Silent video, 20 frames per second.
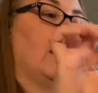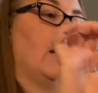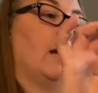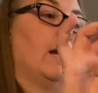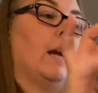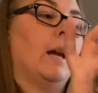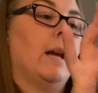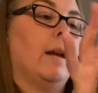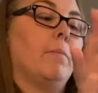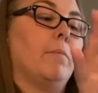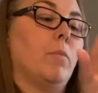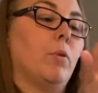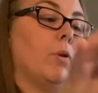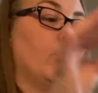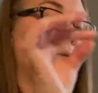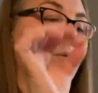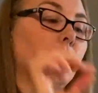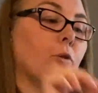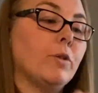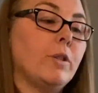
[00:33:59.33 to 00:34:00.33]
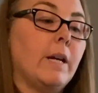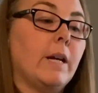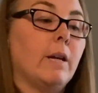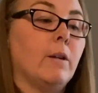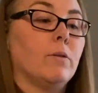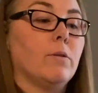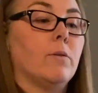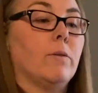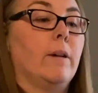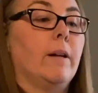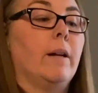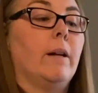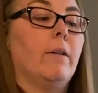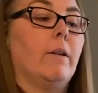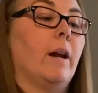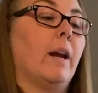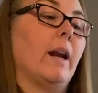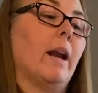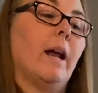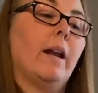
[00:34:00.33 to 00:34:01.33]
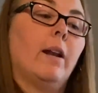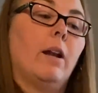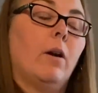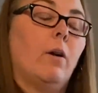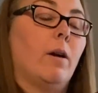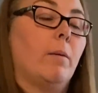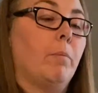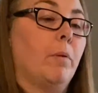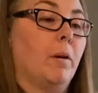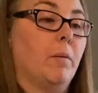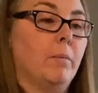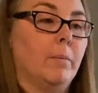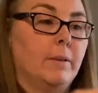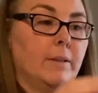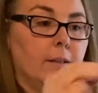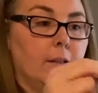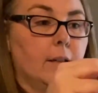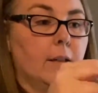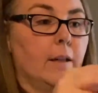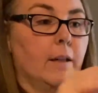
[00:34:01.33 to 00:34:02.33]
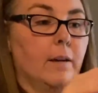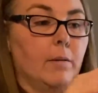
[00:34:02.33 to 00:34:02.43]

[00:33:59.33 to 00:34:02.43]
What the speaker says: and move your tails around, and I know I probably sound like a